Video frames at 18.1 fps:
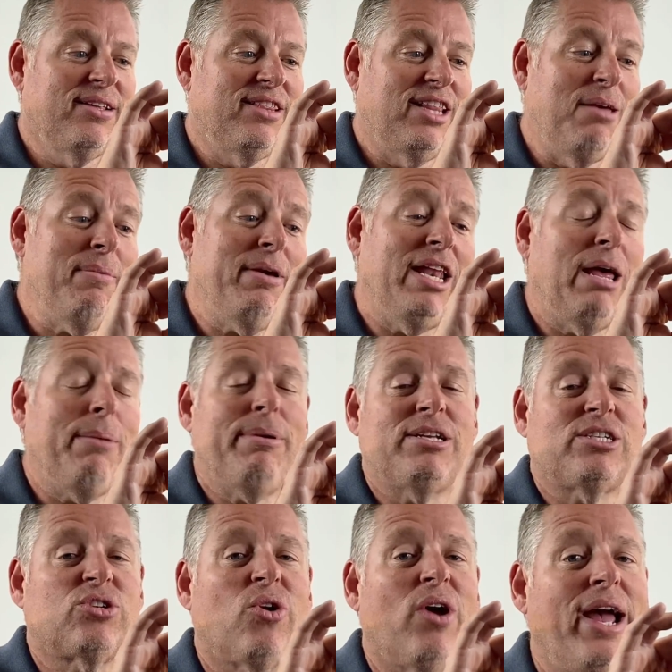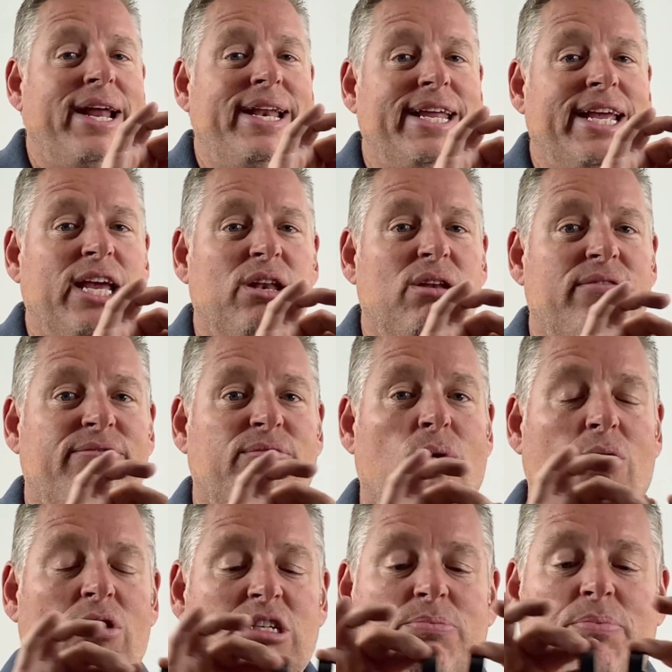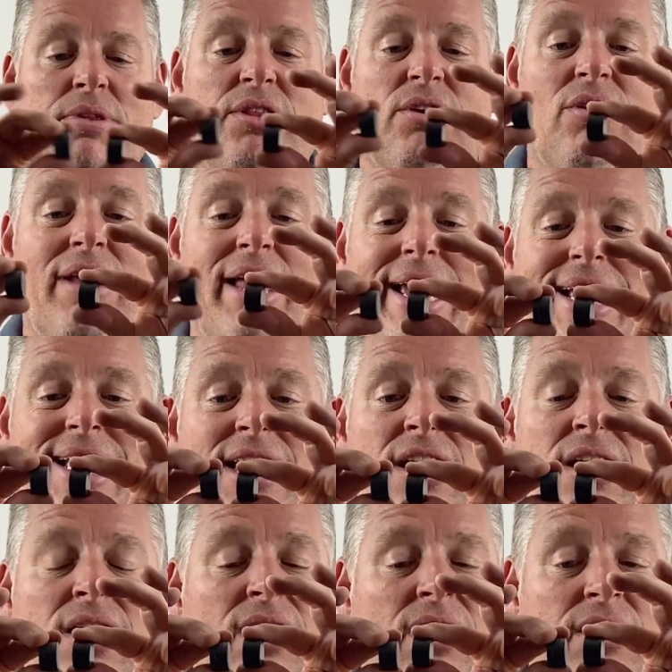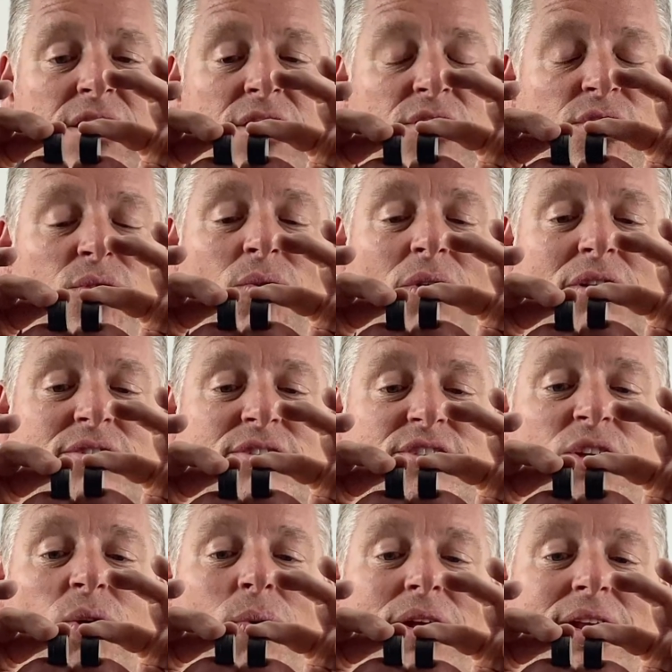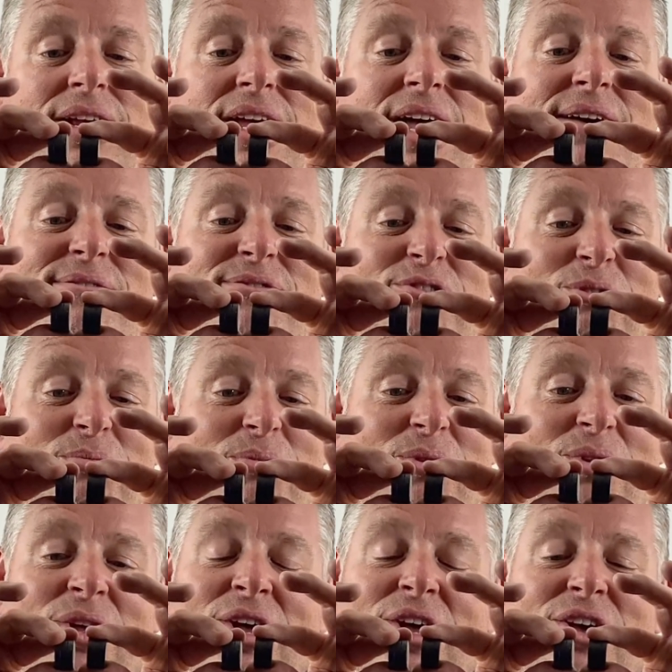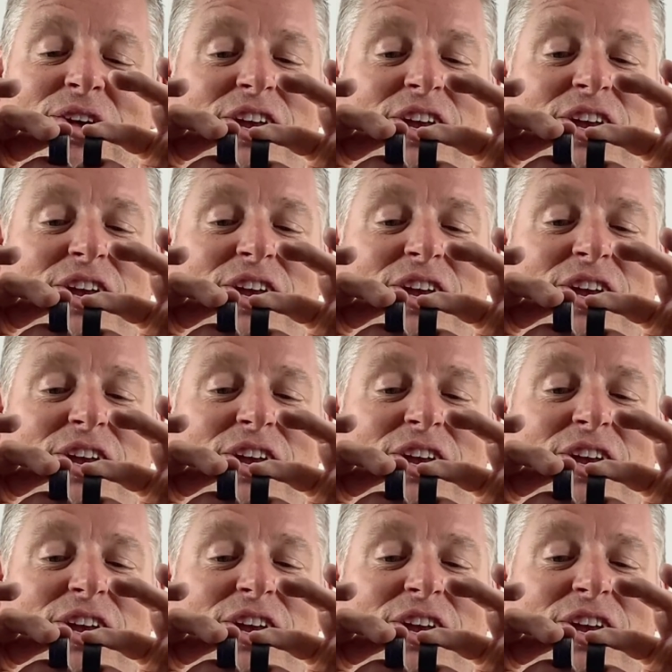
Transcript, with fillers: They may not be trying to get divorced, but they're like, you are so uncomfortable.